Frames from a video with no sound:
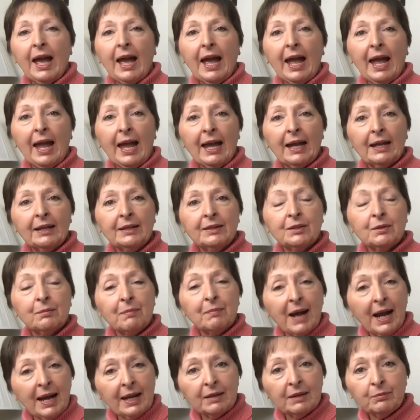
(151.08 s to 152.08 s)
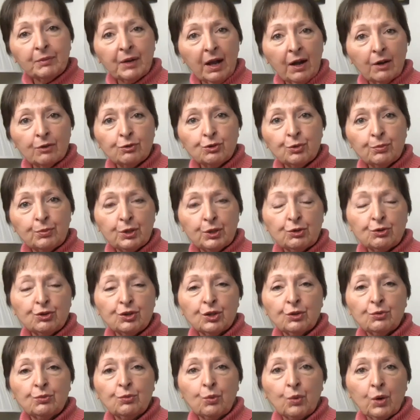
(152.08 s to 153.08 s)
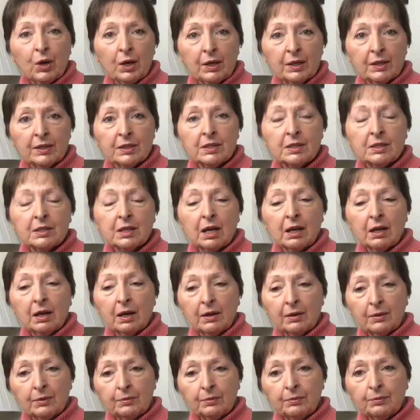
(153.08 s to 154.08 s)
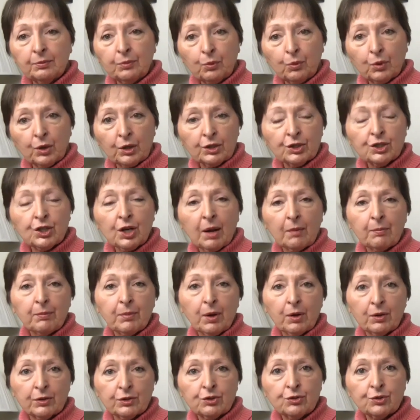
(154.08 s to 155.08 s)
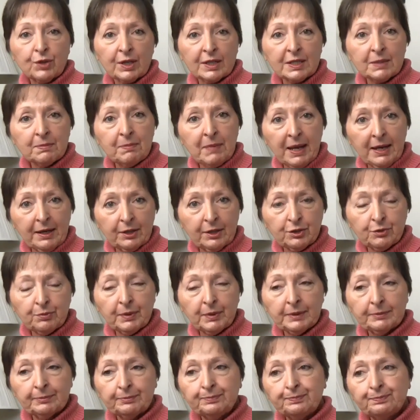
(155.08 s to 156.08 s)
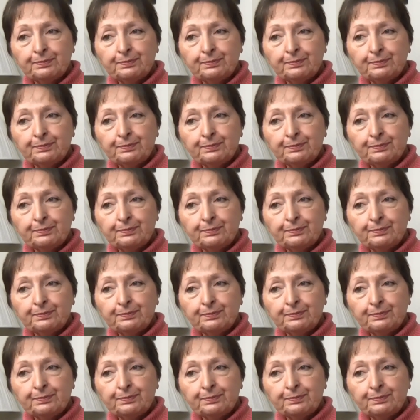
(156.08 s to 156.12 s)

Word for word: And my contribution was a workshop on stress management.